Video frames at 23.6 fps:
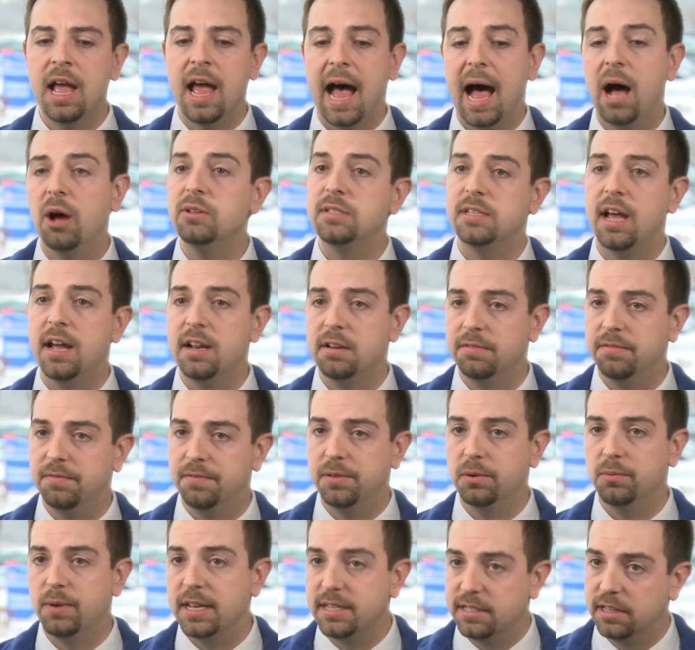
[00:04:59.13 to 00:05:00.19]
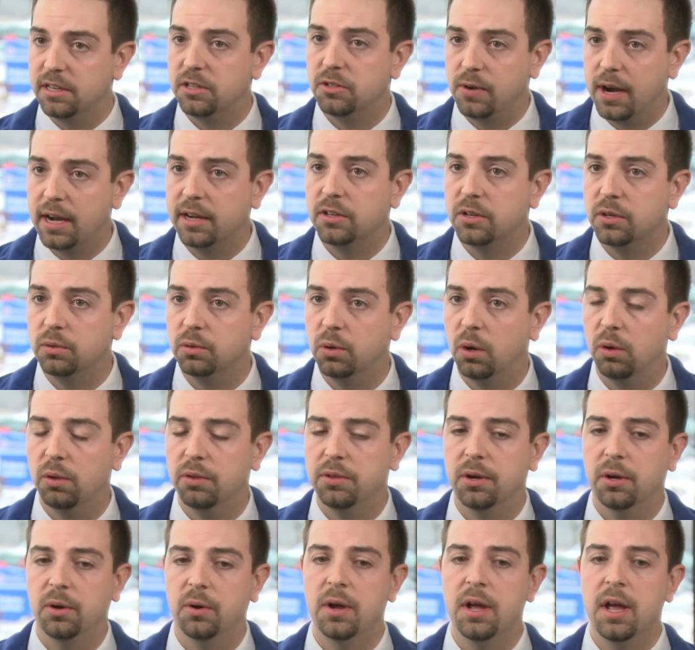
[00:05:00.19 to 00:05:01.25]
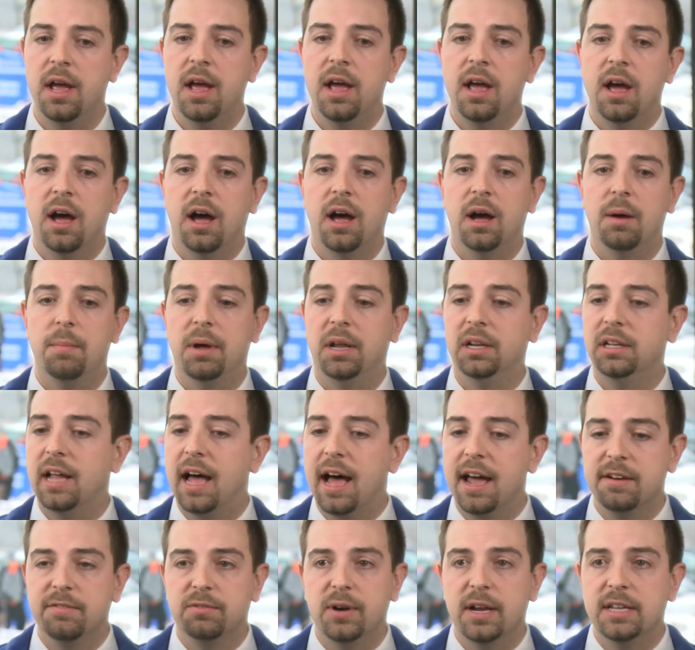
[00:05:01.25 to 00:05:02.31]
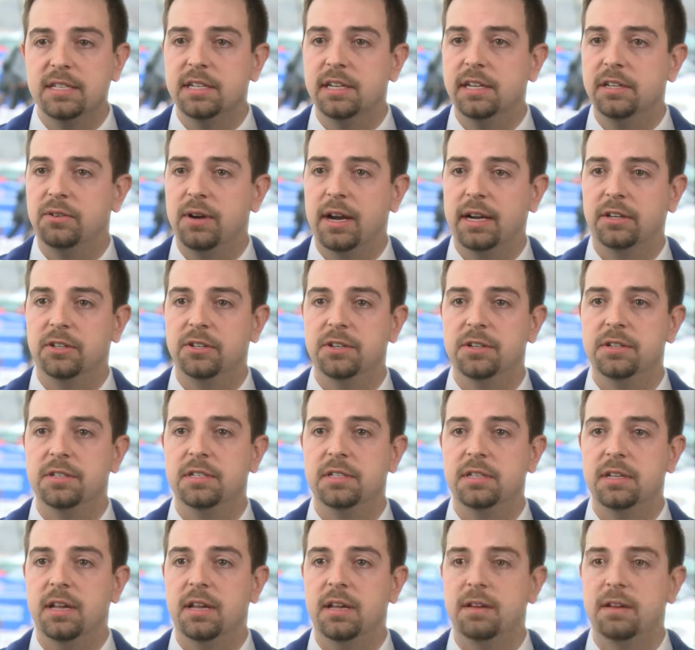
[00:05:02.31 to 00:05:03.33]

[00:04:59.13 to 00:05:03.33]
Outside of the resident director role, though, a lot of resident directors,